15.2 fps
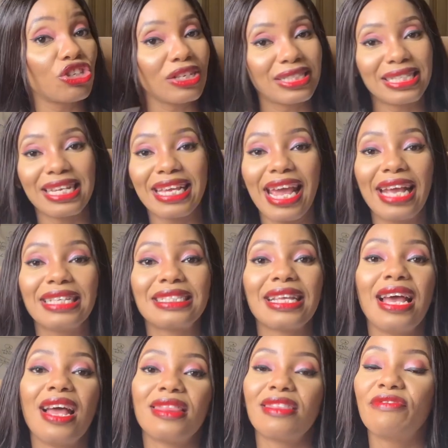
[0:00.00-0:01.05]
just in case
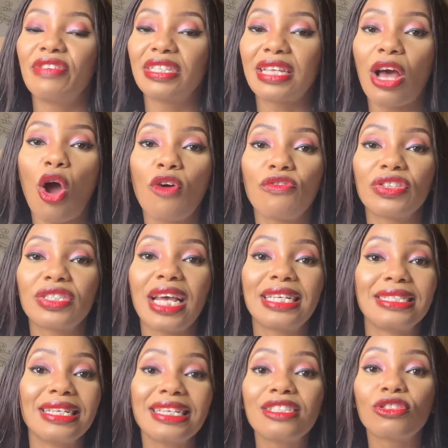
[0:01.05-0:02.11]
the visa officer
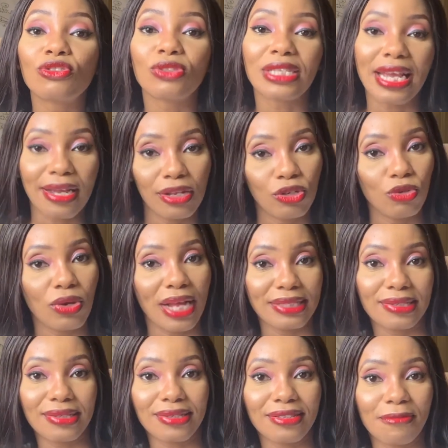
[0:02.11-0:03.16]
needs to take a look
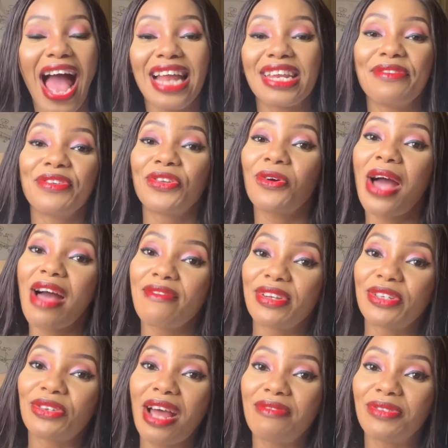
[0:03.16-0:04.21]
at it. And if you don't
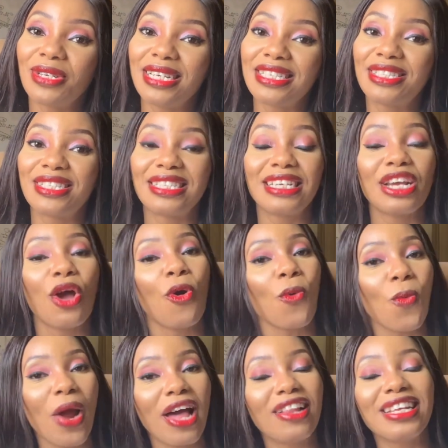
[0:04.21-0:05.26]
have a travel history,
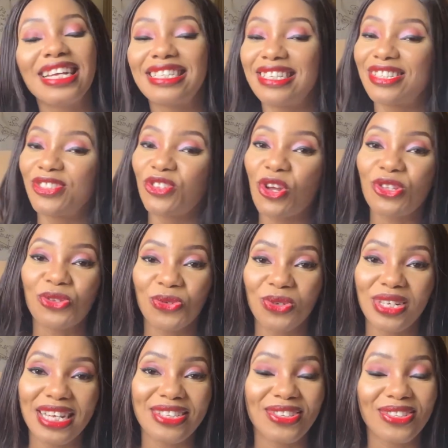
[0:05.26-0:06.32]
well, it is not
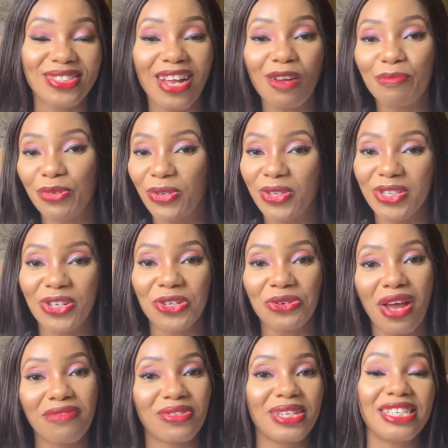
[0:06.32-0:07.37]
too late to start building your
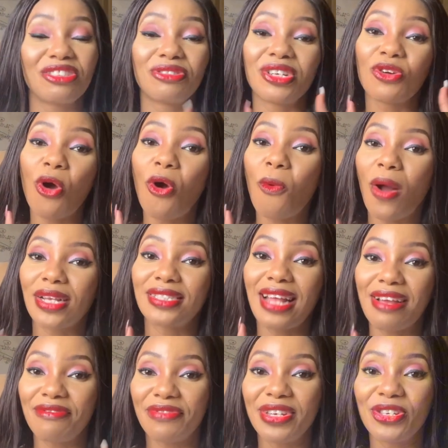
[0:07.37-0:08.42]
travel history. Go watch
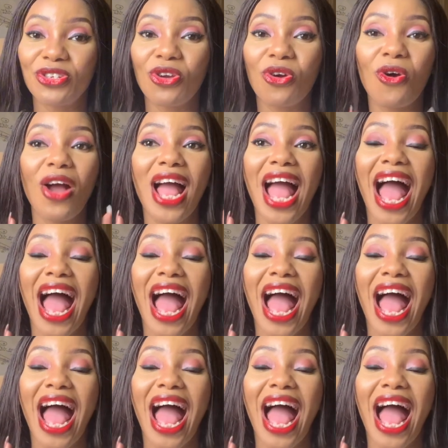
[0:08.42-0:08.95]
that video